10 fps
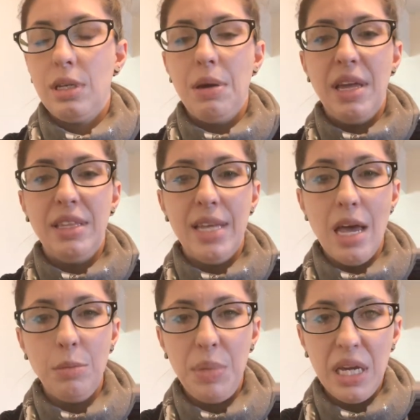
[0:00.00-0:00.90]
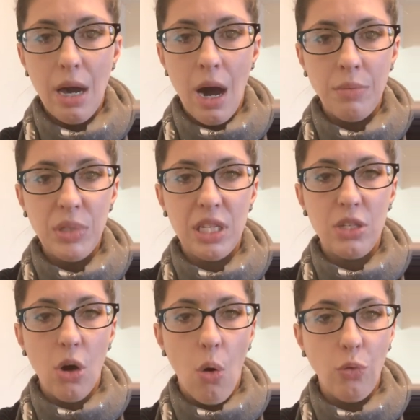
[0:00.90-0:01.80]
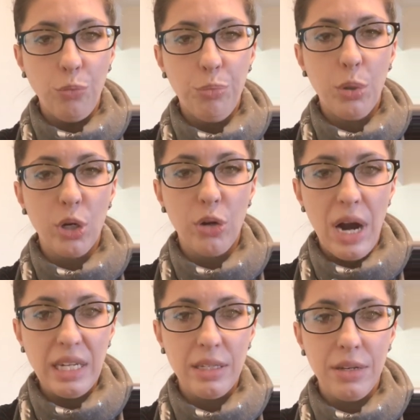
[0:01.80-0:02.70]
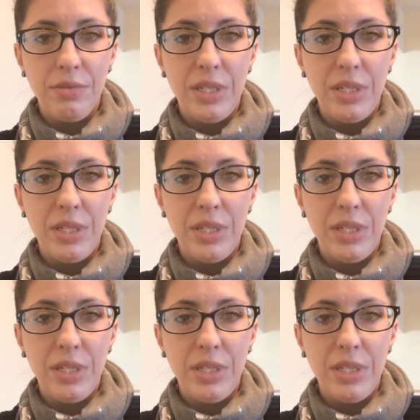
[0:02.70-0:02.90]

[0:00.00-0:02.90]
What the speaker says: It then becomes its own progressive